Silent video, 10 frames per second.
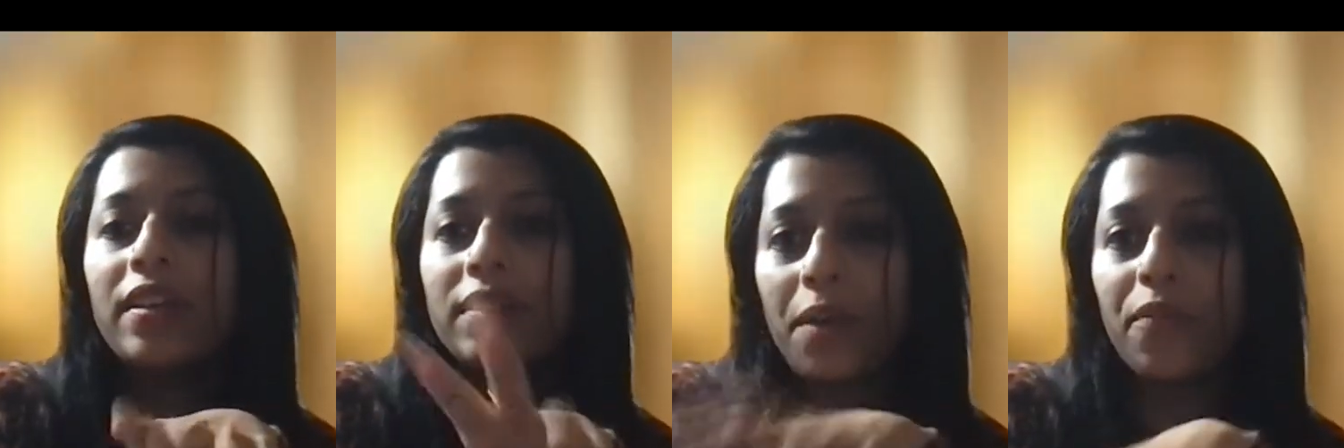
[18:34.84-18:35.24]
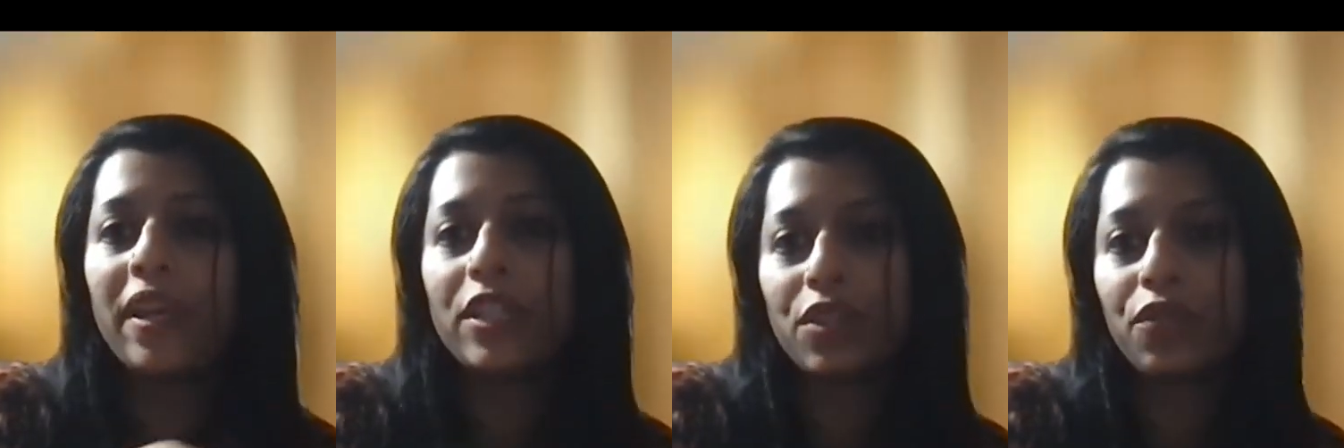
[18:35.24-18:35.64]
So I'm
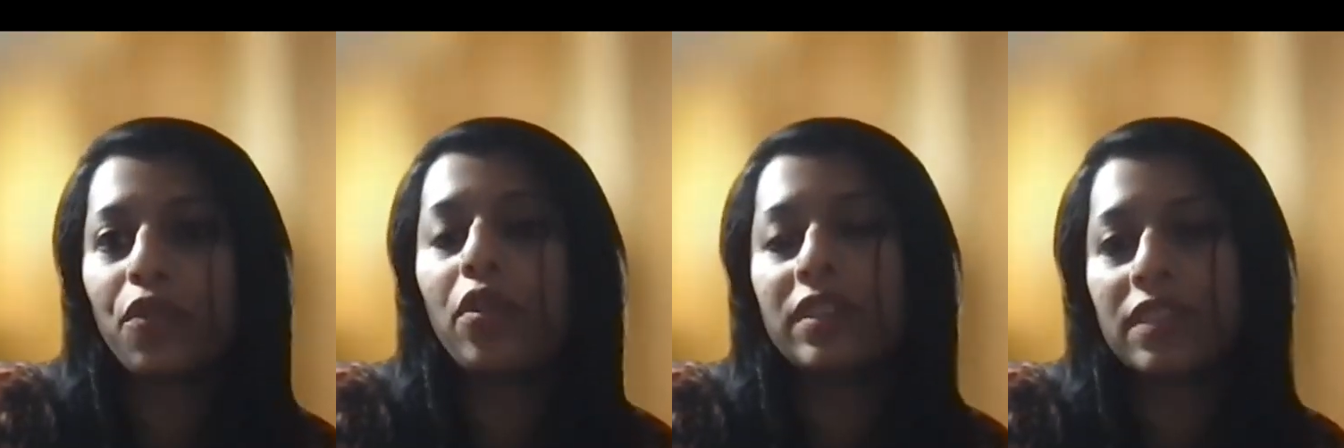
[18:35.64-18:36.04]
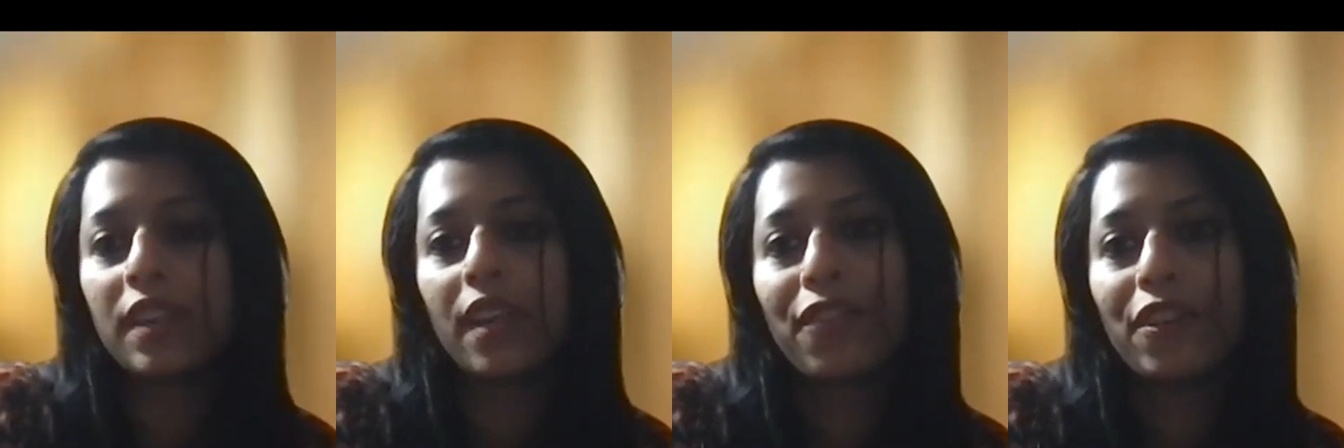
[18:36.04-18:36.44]
waiting for this
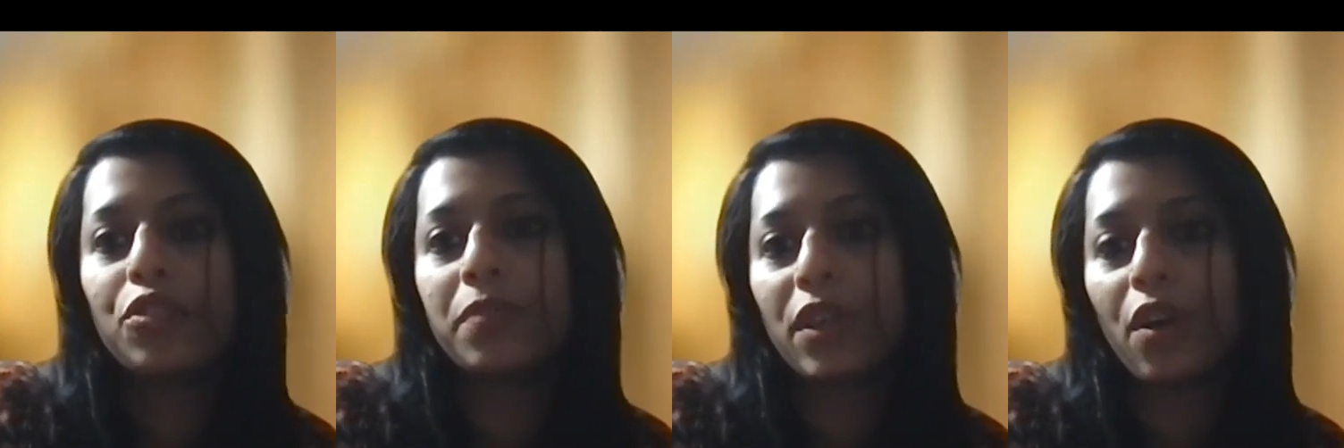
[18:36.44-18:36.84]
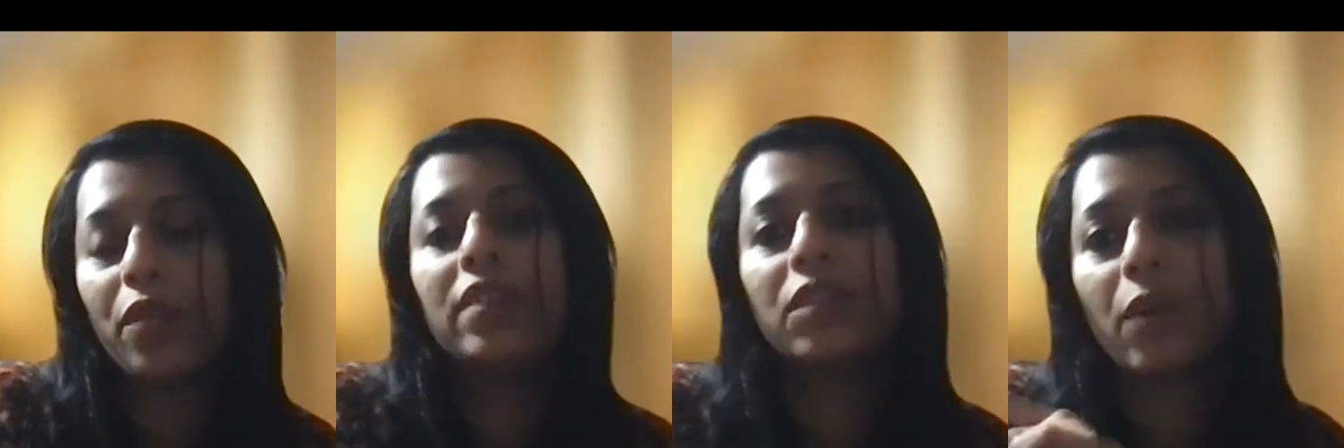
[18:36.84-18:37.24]
TEFL to be
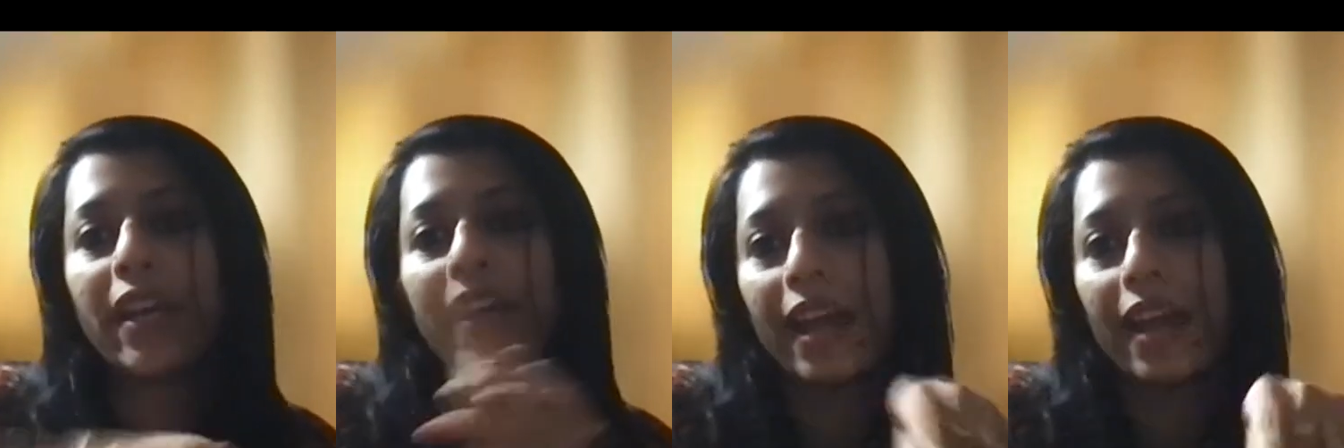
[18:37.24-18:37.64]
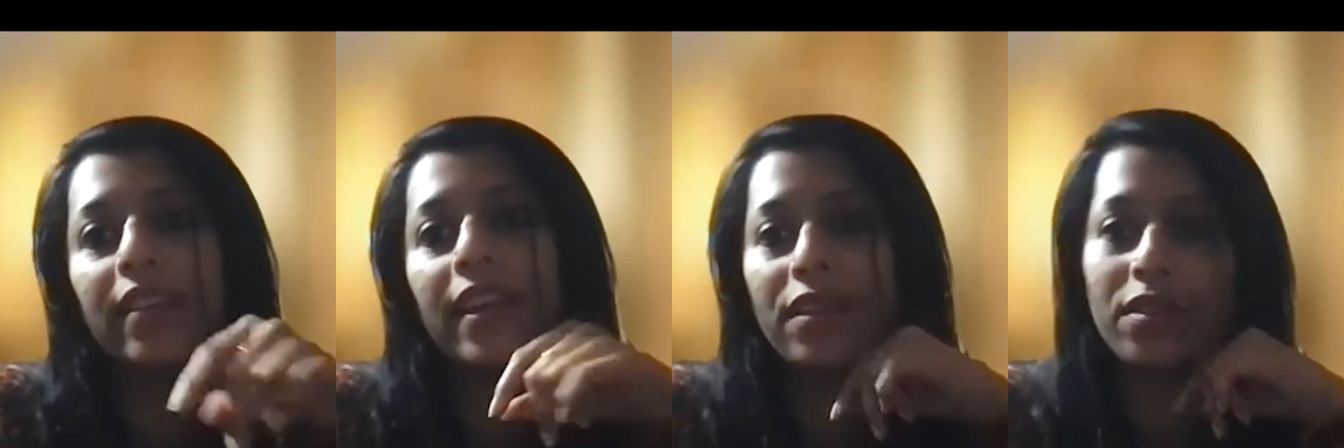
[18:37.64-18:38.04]
over so I can
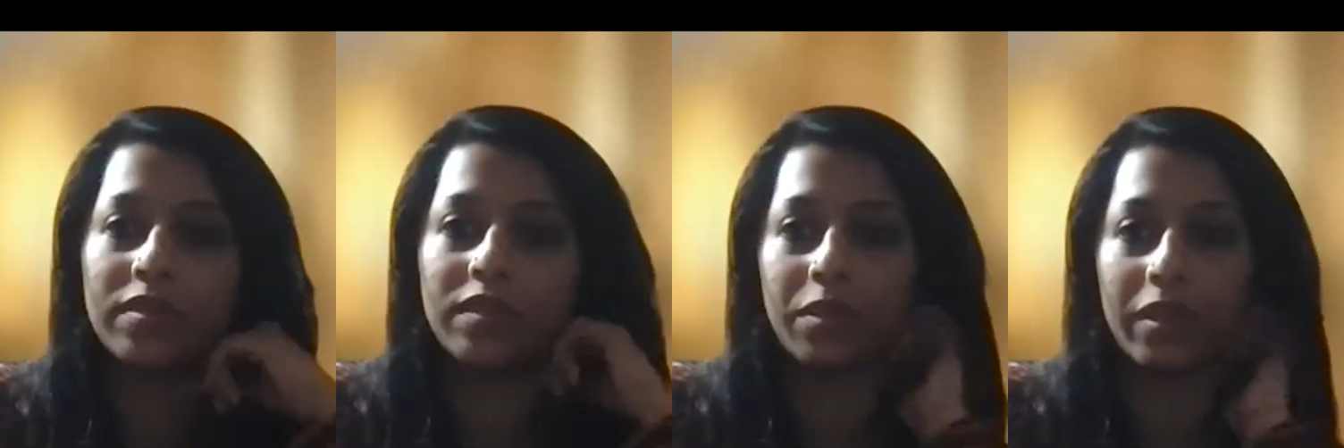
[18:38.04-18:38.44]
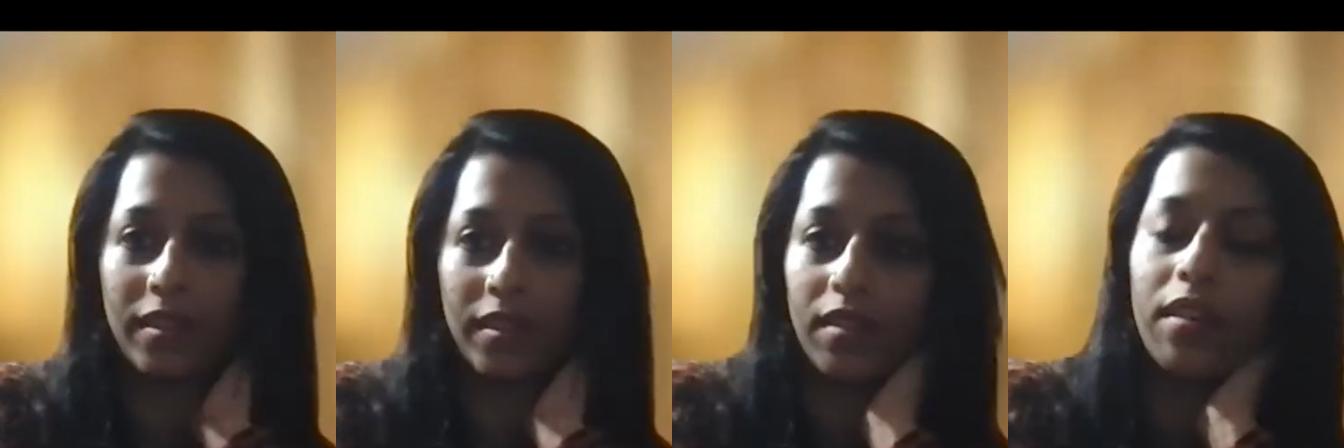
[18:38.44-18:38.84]
add that also
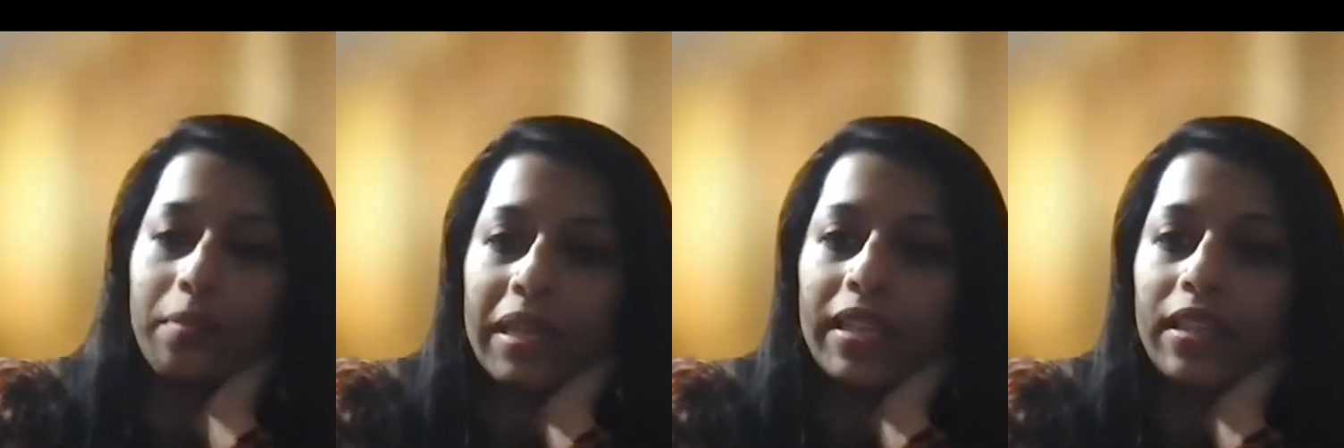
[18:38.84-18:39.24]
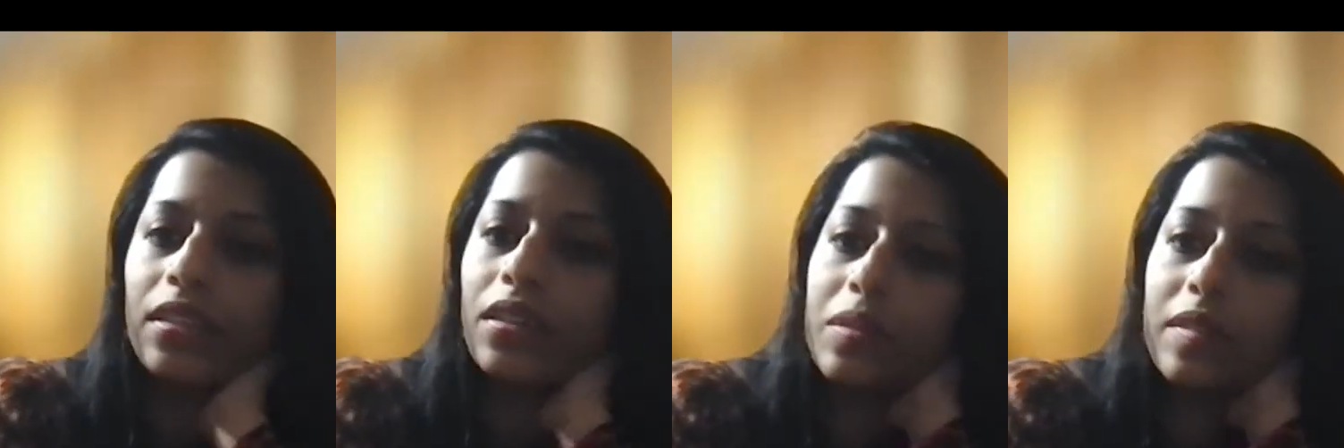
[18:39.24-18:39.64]
in my
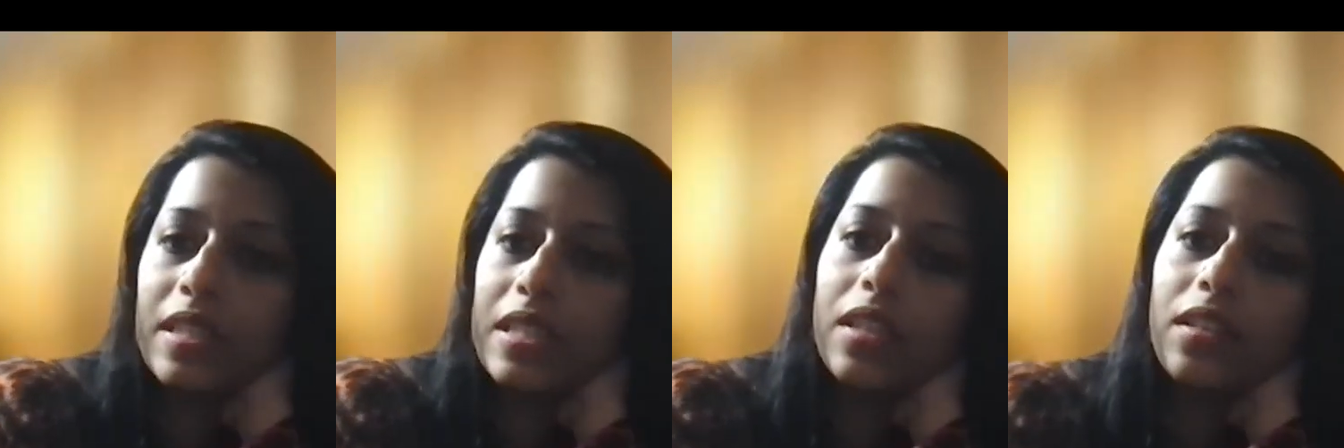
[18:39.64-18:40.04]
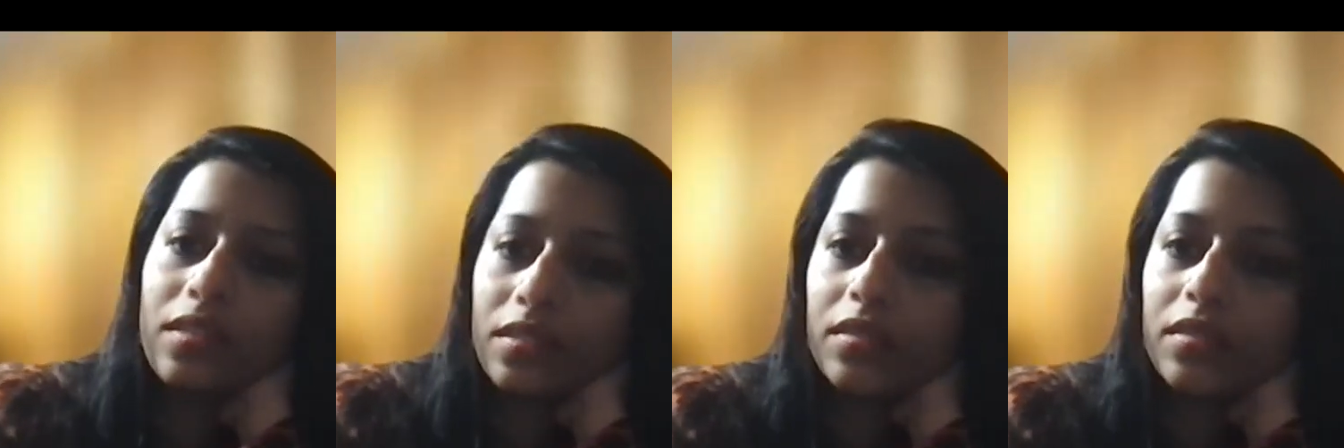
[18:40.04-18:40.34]
OCT.